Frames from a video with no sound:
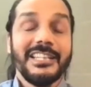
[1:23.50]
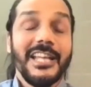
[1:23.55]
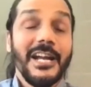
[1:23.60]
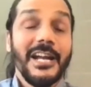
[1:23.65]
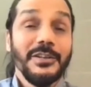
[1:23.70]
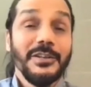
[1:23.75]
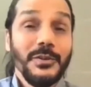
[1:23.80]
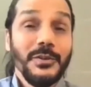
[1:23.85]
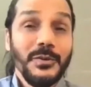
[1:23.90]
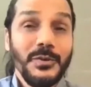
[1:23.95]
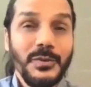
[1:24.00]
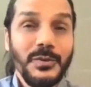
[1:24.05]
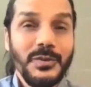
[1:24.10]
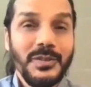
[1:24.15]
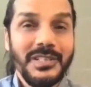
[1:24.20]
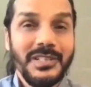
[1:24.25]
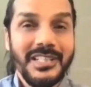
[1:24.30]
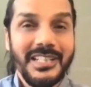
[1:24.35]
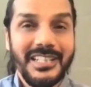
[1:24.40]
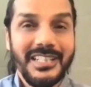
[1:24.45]
thank you,
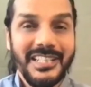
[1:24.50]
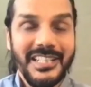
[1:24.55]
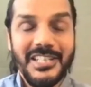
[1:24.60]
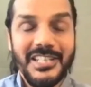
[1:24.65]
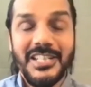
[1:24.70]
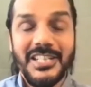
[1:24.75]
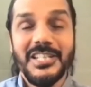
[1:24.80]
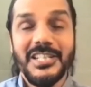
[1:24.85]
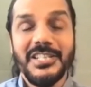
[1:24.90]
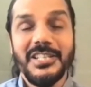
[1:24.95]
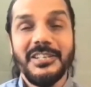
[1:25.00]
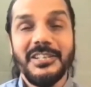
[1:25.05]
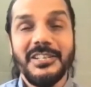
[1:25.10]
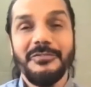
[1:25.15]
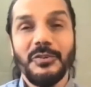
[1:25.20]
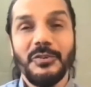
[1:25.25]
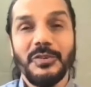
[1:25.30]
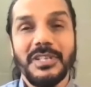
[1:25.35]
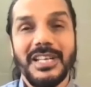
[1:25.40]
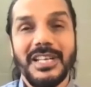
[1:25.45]
Ishaji,
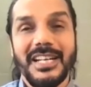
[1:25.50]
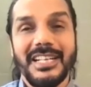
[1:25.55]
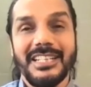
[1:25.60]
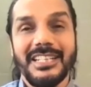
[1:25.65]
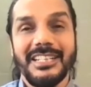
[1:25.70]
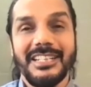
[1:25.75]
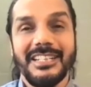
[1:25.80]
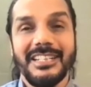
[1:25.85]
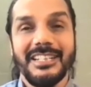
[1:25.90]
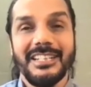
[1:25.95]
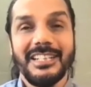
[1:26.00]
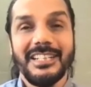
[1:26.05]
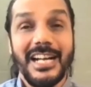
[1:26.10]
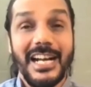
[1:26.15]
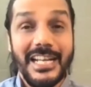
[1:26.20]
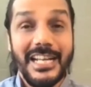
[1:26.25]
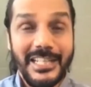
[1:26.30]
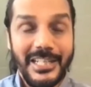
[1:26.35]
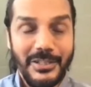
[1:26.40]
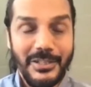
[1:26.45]
for that
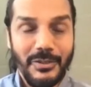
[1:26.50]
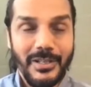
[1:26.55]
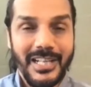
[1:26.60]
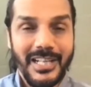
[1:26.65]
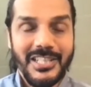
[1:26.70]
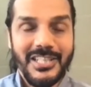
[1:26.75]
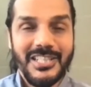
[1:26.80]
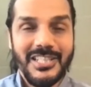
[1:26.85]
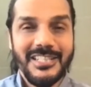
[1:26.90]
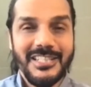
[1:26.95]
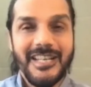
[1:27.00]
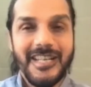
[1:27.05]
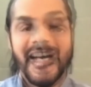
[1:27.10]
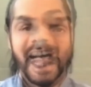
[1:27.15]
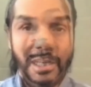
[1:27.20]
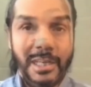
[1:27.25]
kind introduction.